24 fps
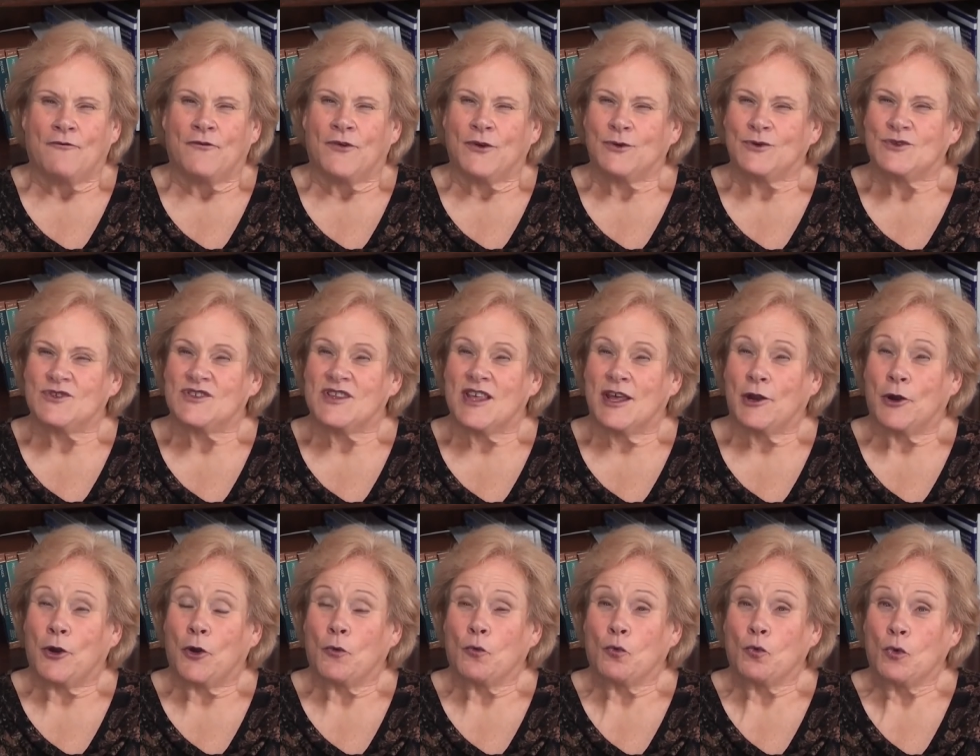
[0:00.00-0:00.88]
Foods that
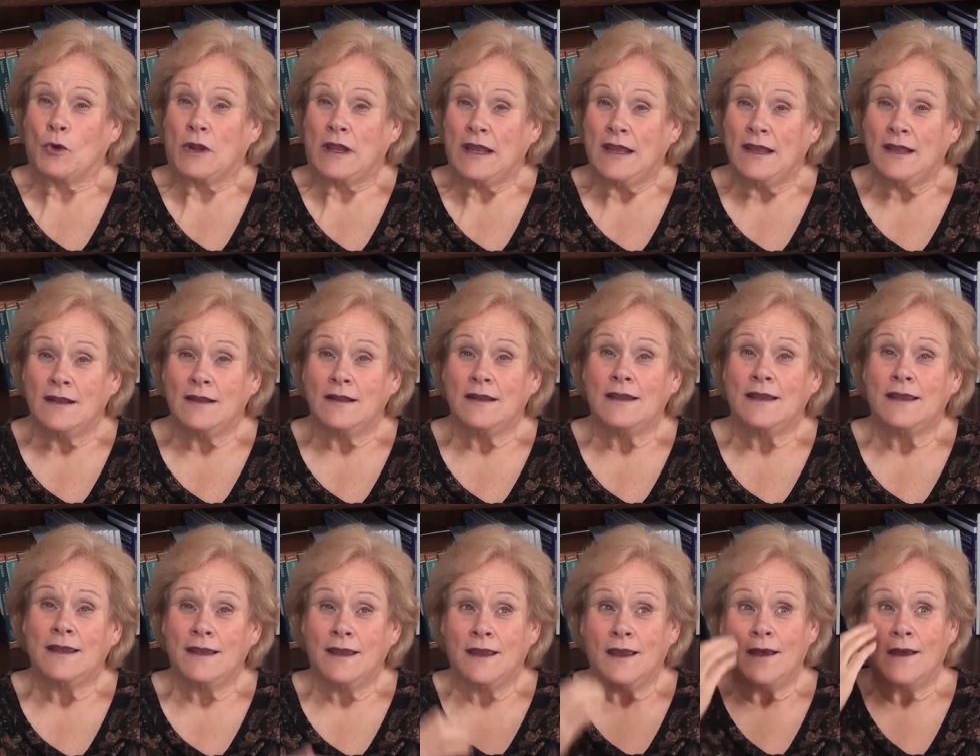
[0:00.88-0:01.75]
are
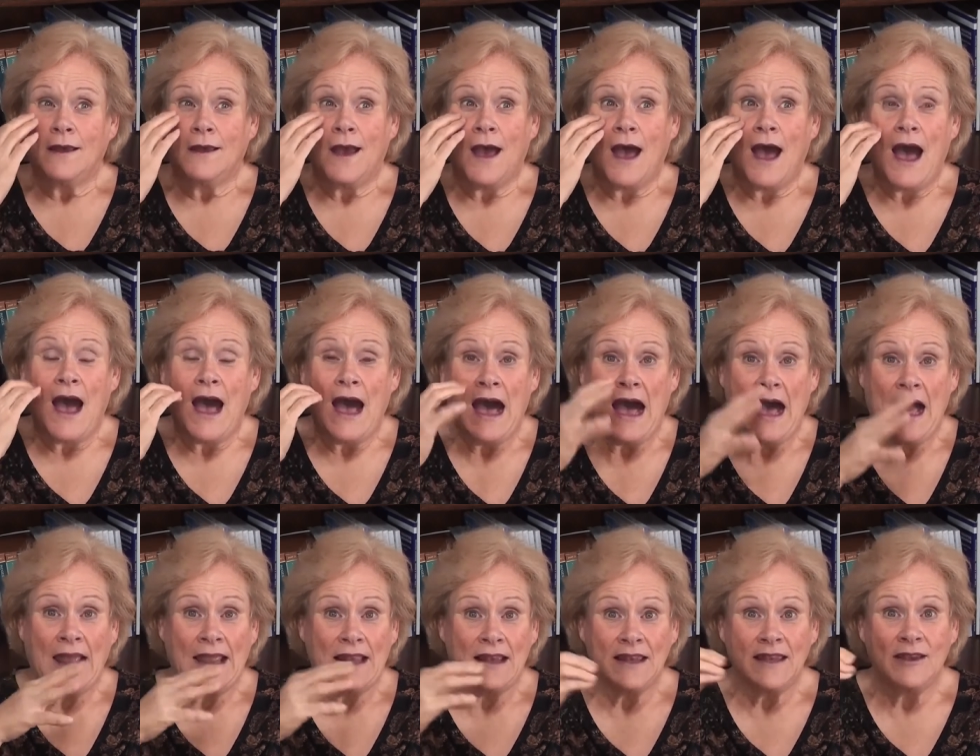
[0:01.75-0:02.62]
really
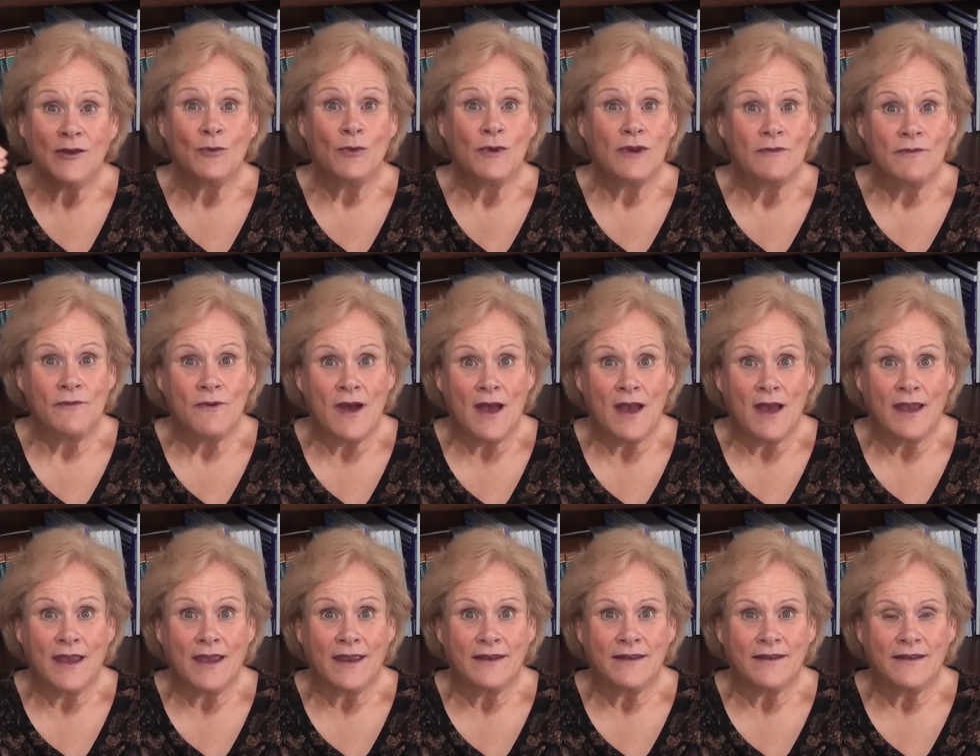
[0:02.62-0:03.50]
highly
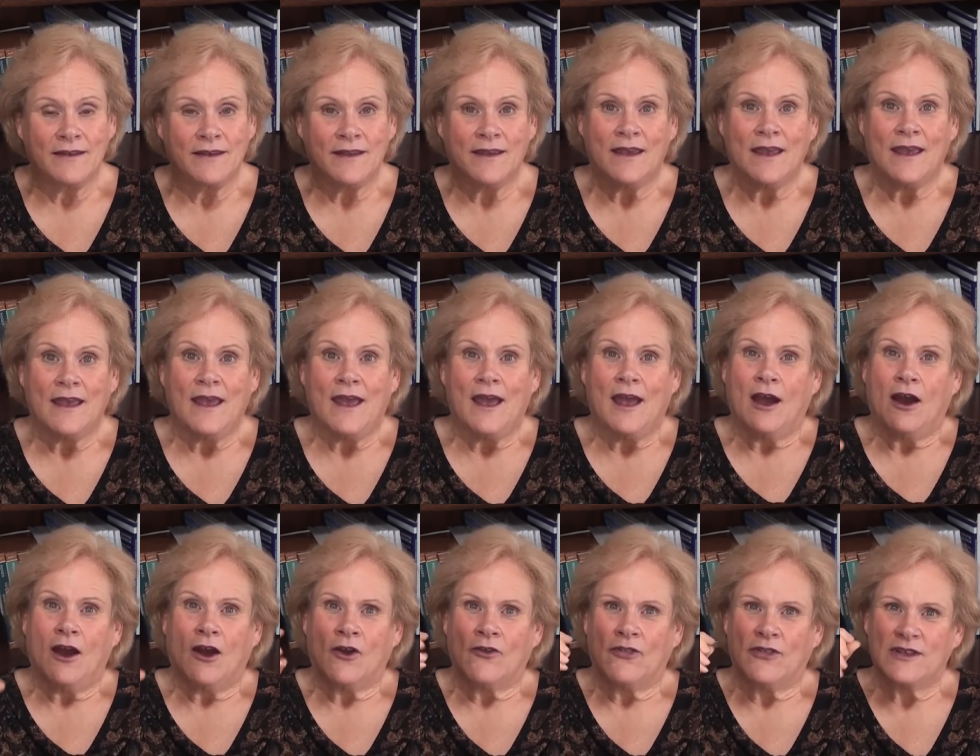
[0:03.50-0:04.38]
refined
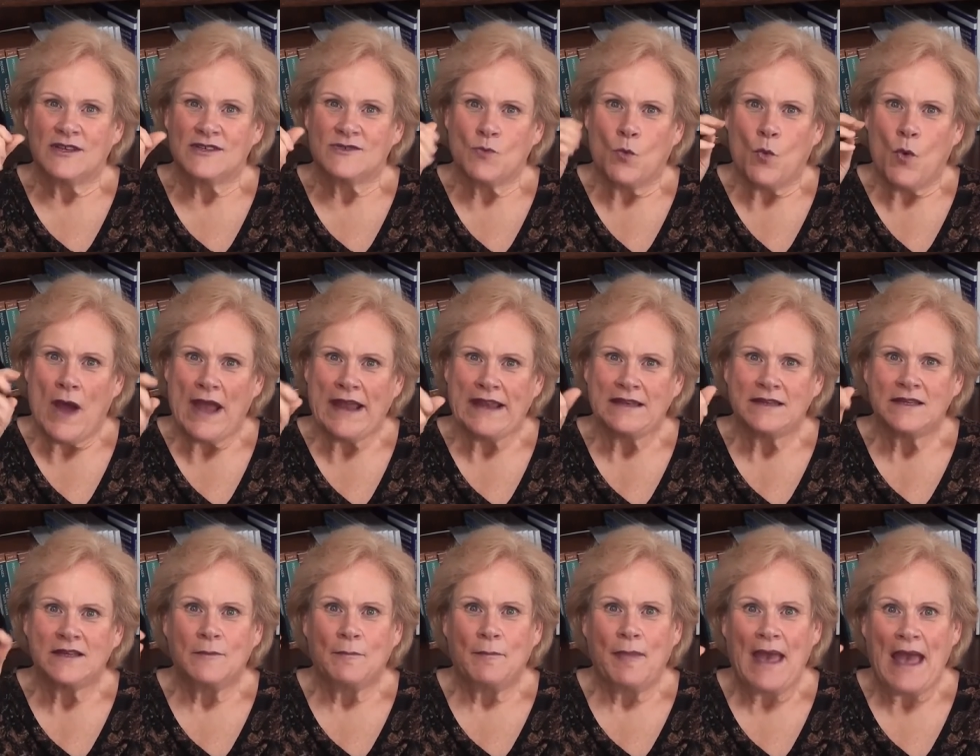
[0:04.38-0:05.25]
are these
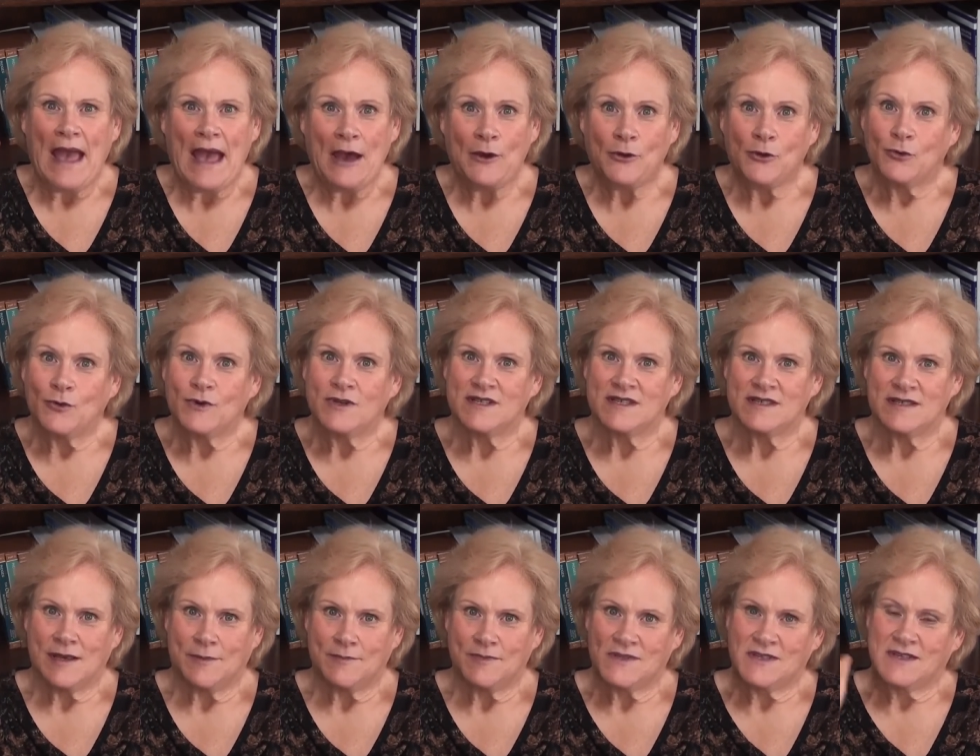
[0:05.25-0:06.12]
white powdery
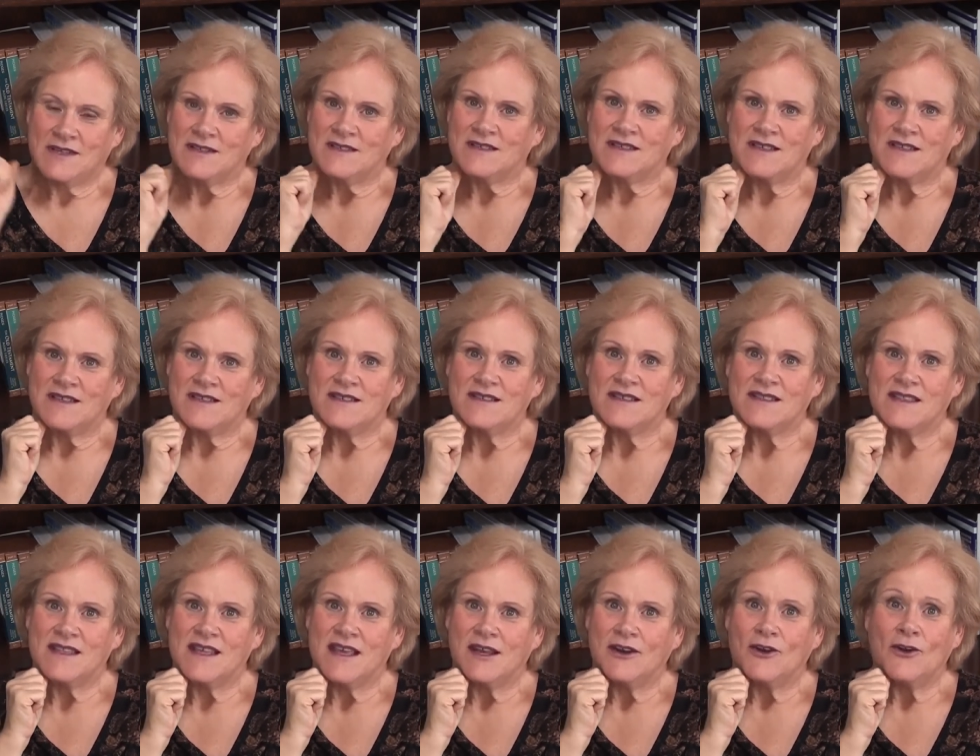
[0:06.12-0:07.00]
substances
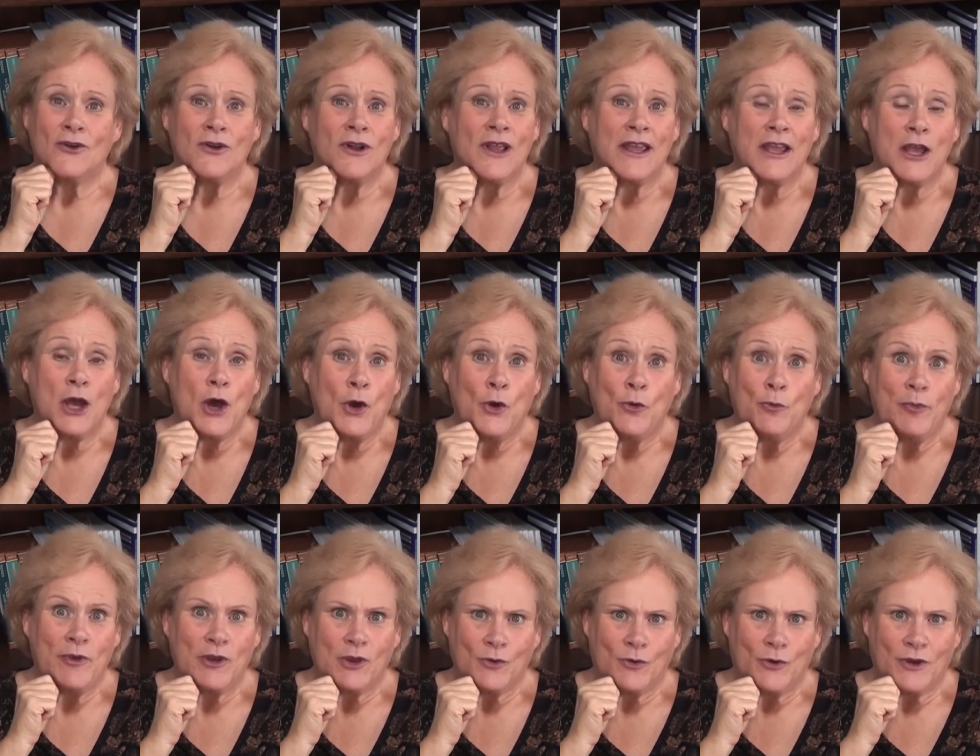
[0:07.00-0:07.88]
that are like
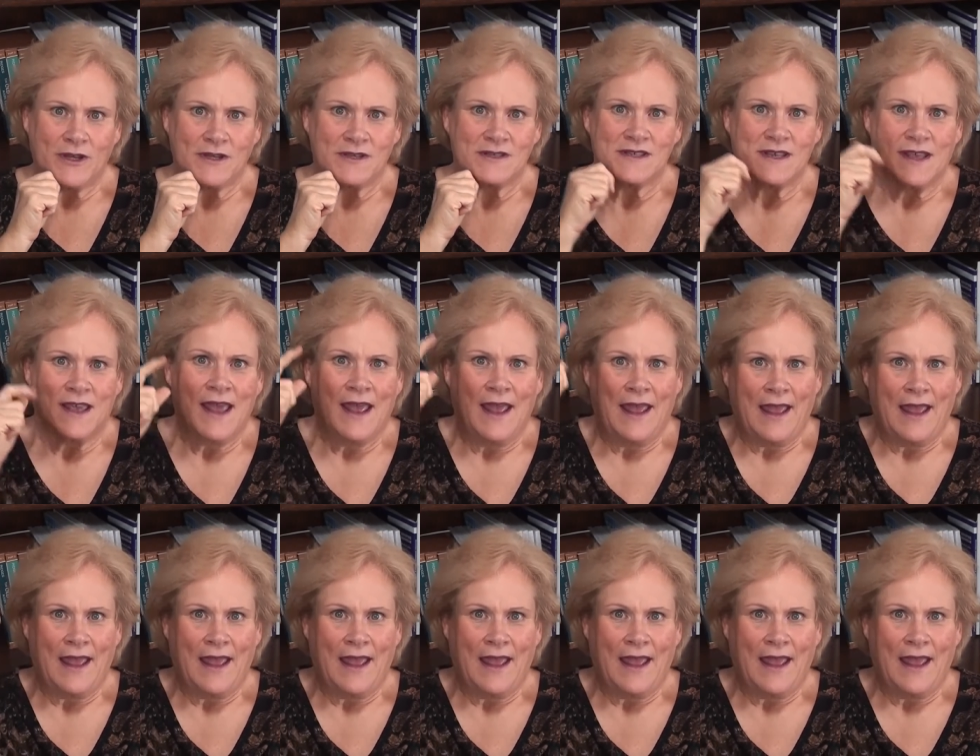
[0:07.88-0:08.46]
opioids